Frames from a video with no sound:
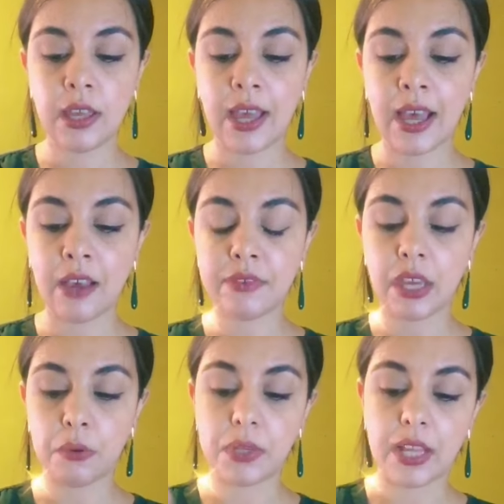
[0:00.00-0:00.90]
have
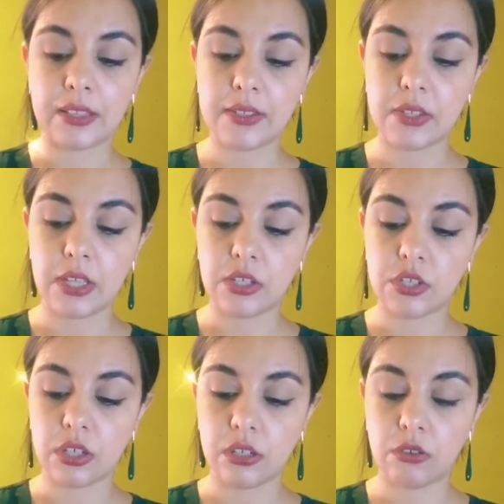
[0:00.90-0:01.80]
that
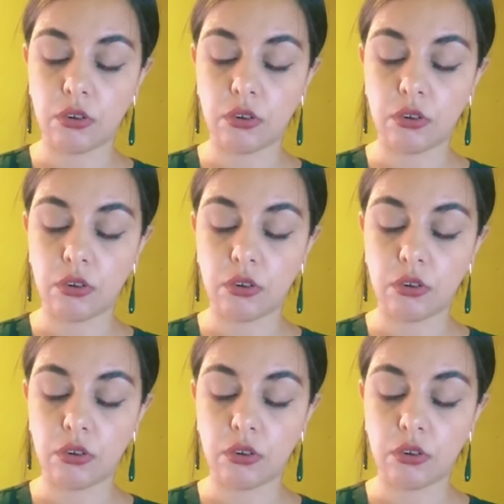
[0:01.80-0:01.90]
realization